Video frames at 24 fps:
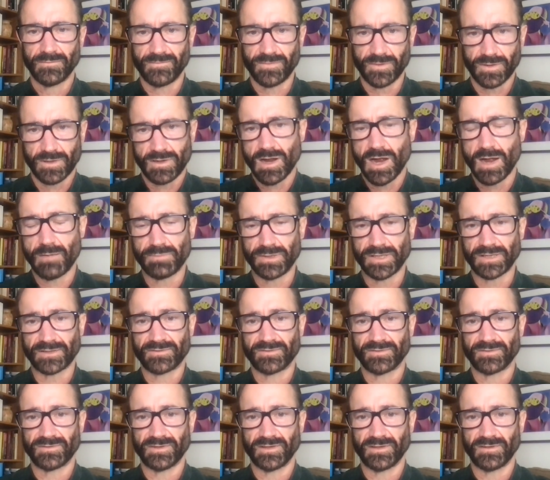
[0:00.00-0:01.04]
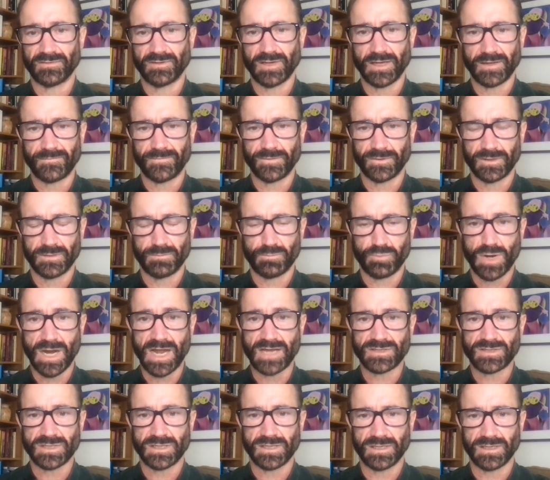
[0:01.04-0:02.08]
for complex disease, like for
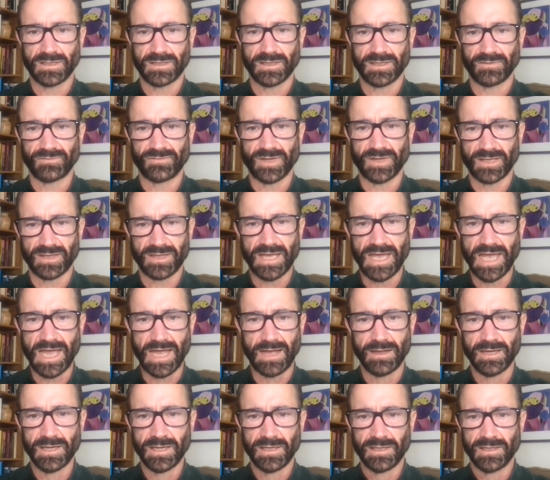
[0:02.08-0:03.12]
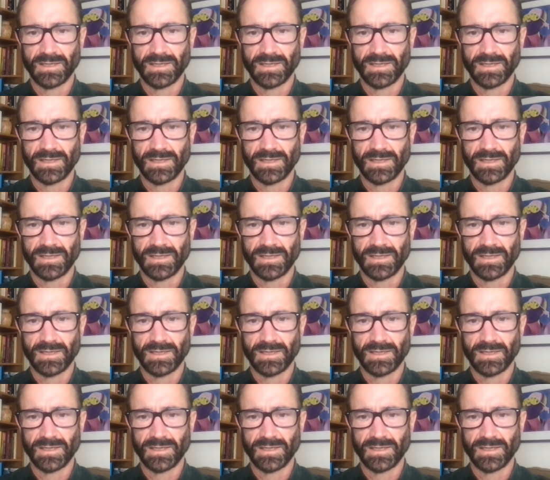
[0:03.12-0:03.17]
depression and things like that.